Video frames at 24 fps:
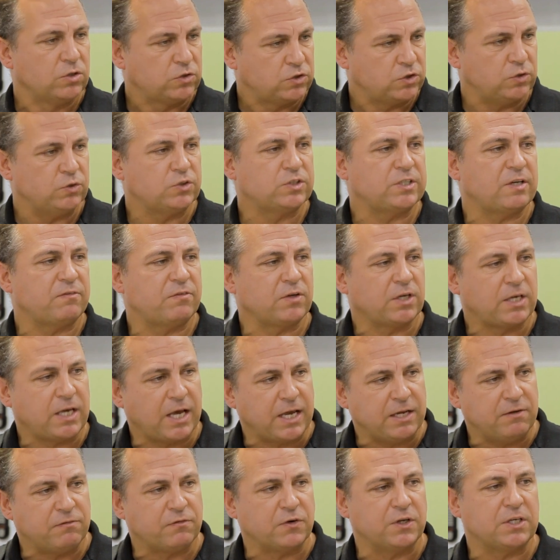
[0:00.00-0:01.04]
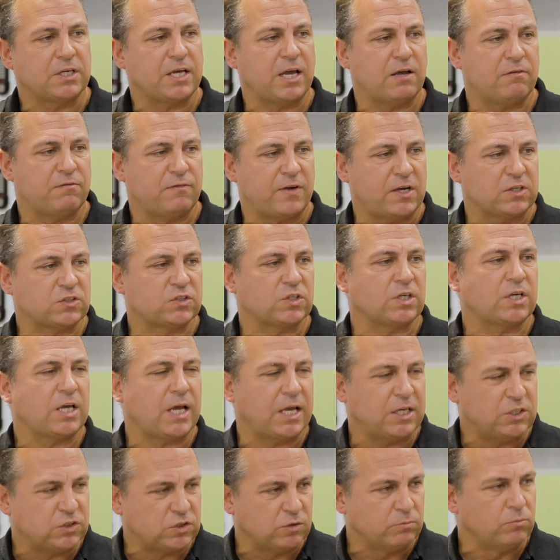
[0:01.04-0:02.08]
27K, 3K,
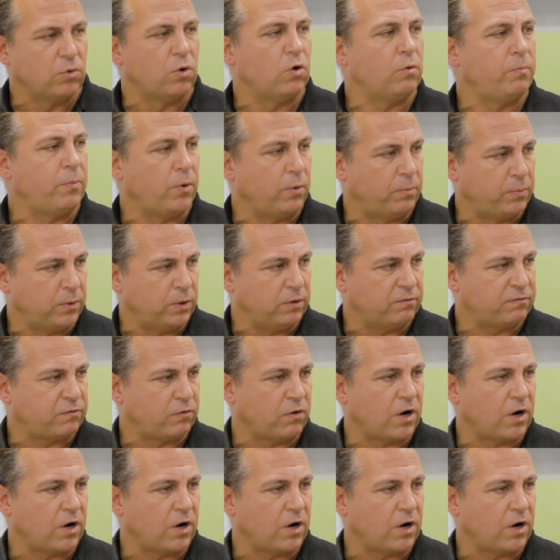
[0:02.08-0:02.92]
1000K is the more popular for